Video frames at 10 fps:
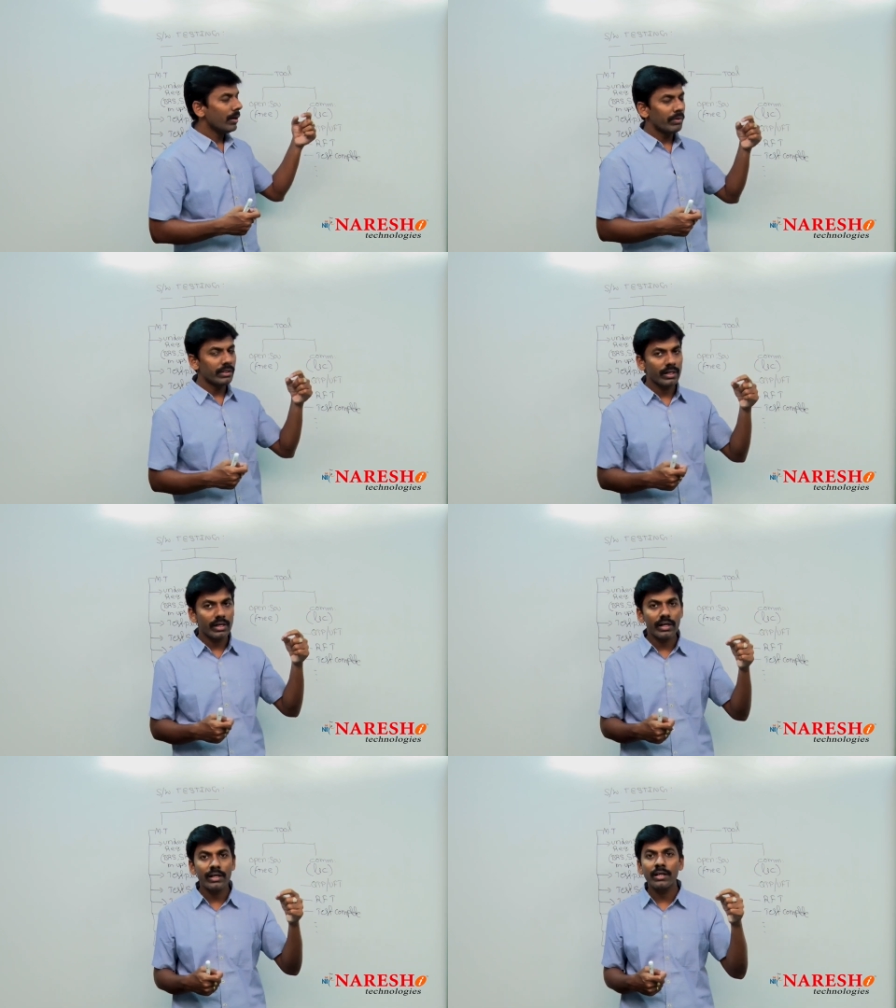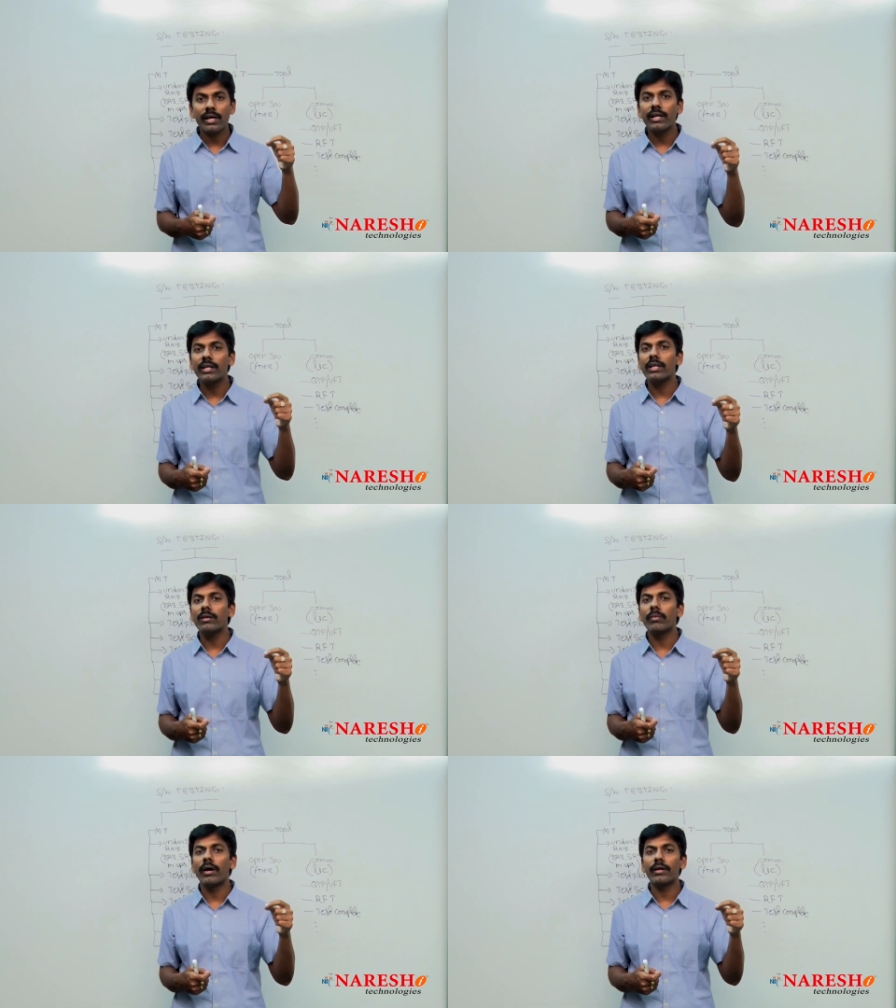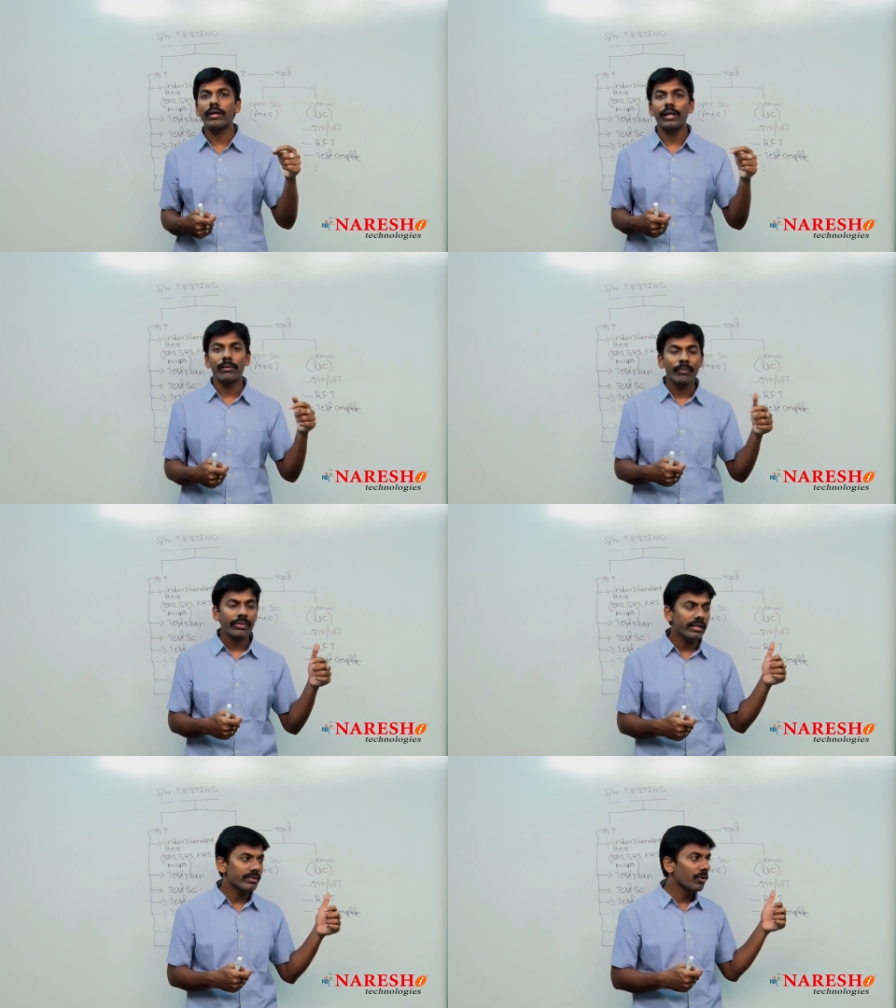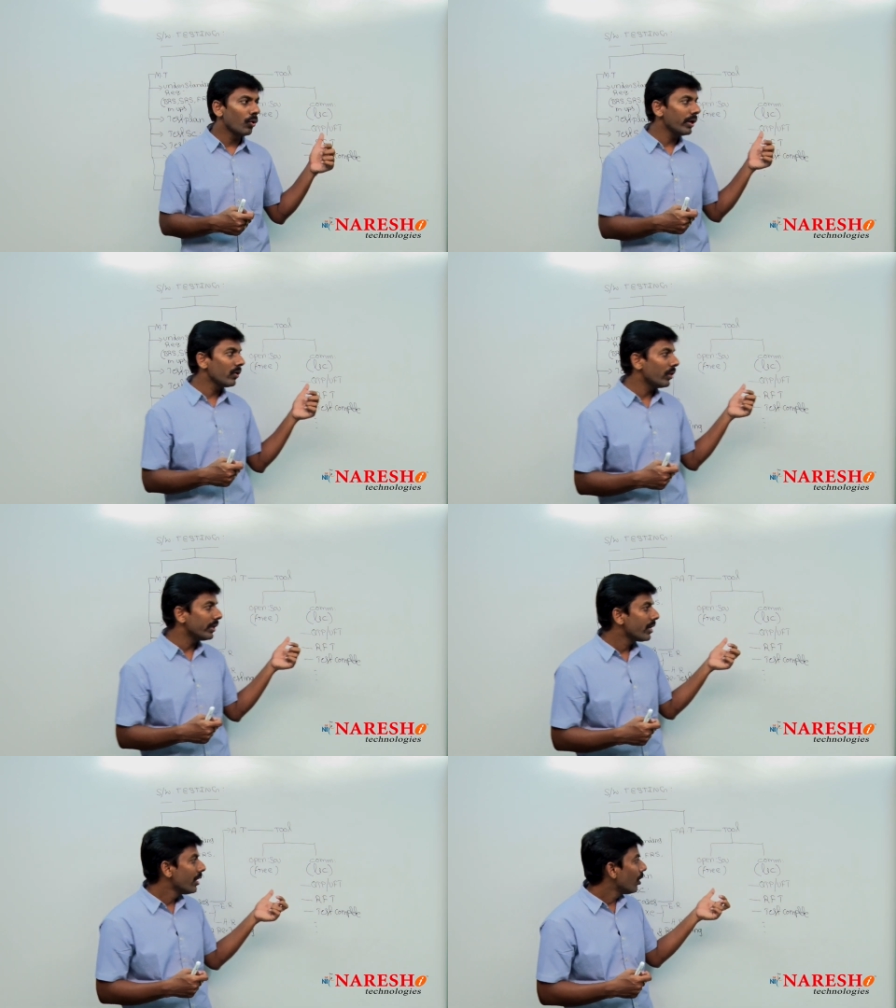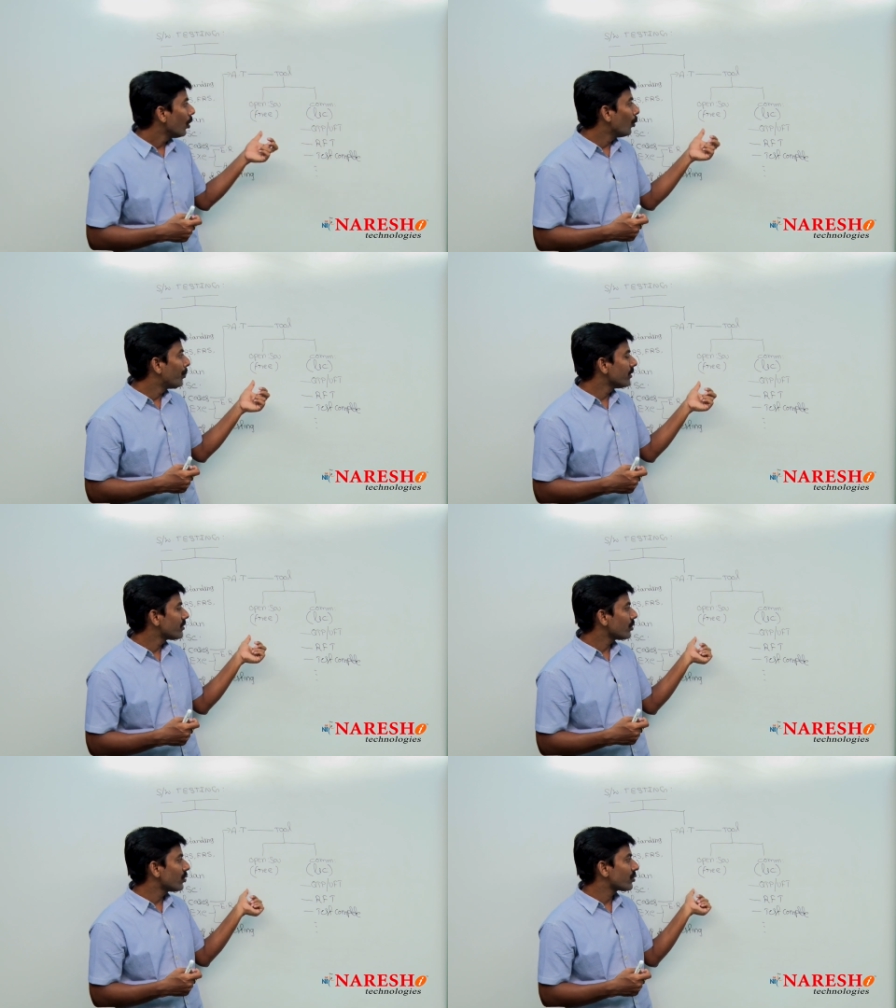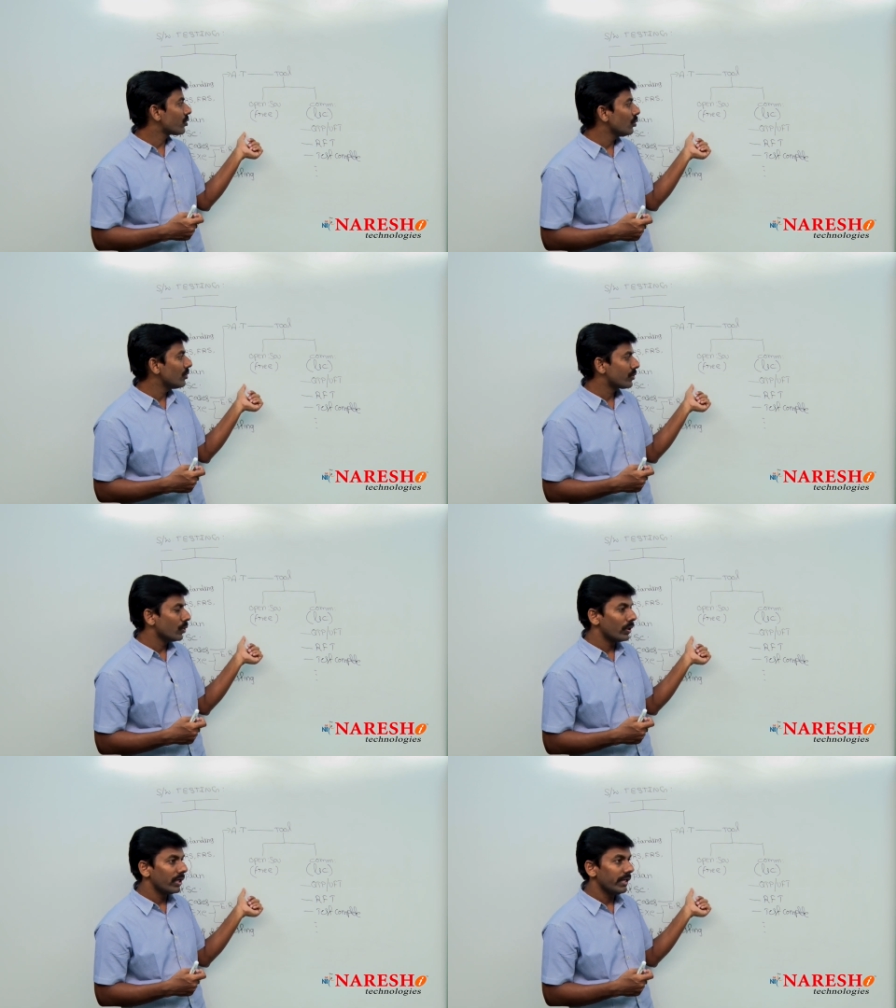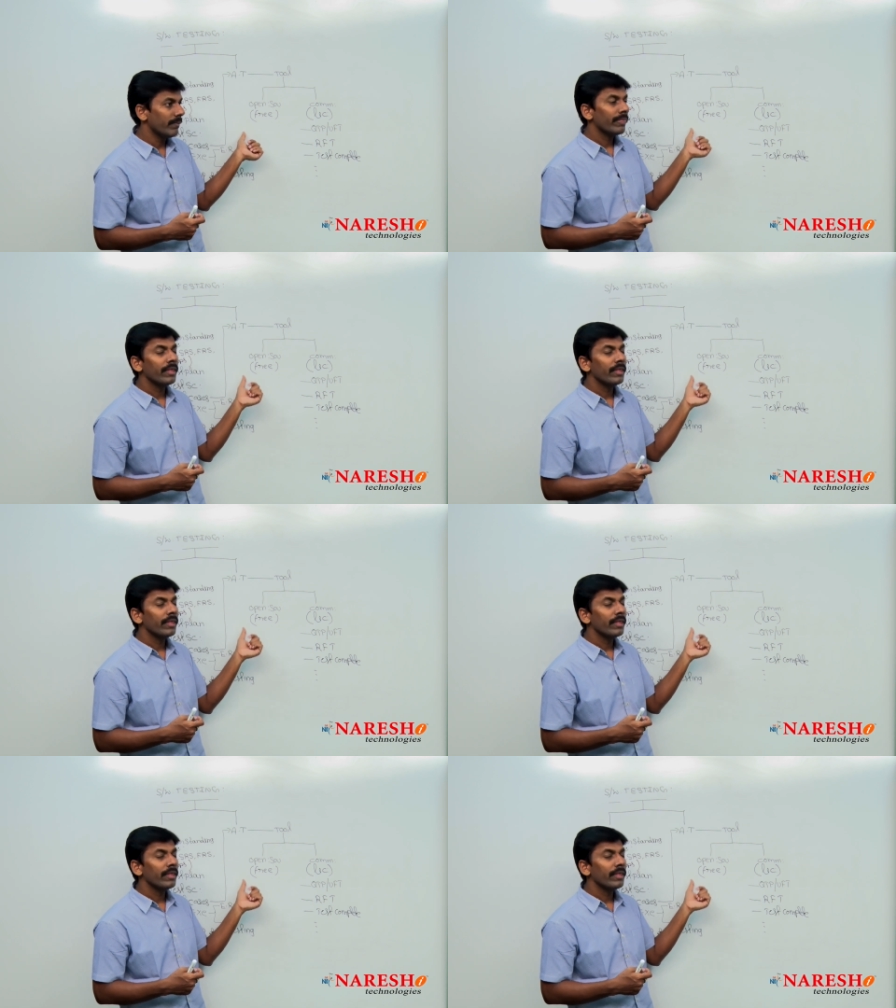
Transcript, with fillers: but the current IT market is going with open source tools only.